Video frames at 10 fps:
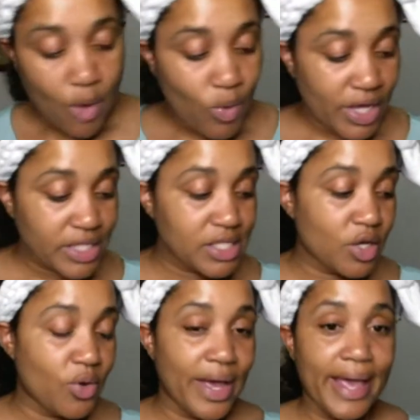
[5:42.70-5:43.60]
I want you
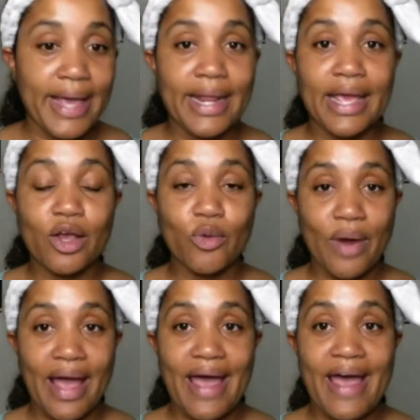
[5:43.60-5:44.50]
to go ahead and
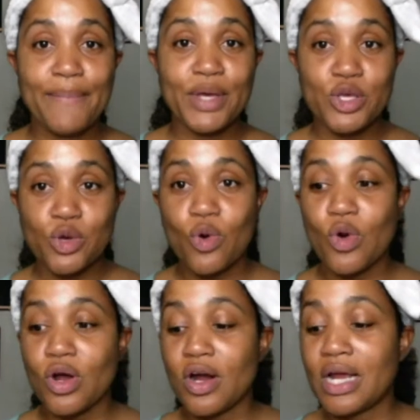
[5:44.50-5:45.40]
grab
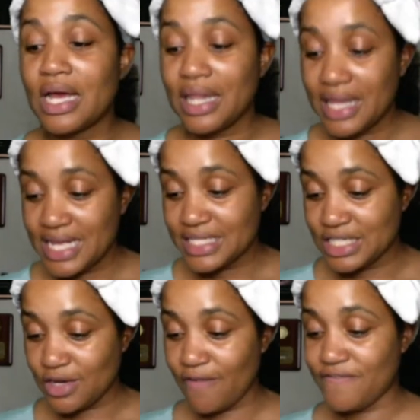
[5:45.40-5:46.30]
your
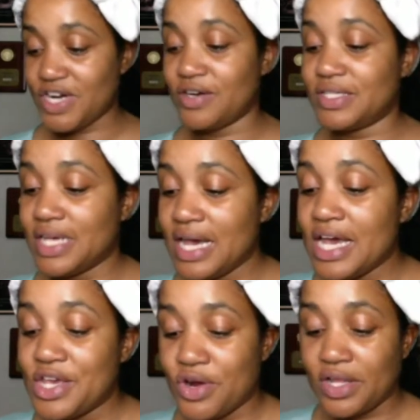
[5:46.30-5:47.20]
cleanser first.
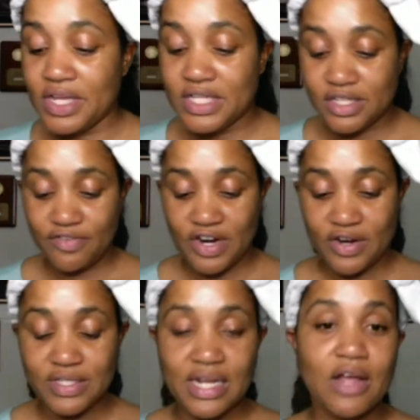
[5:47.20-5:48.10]
Your cleanser
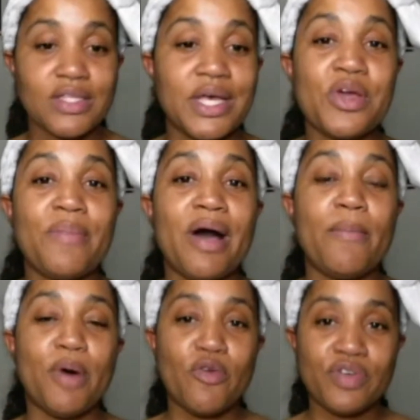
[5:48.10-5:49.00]
first. And I'll tell you
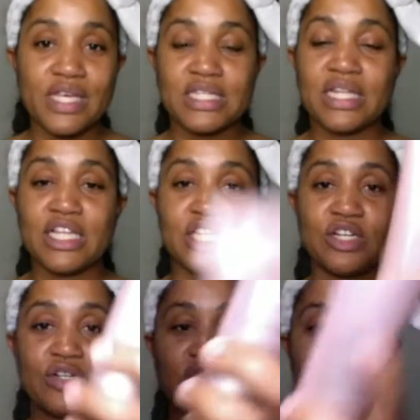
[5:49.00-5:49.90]
about both of these
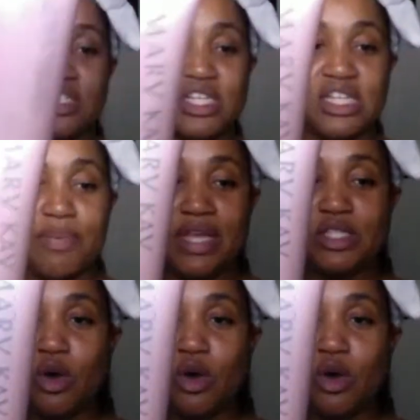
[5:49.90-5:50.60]
cleansers because it just depends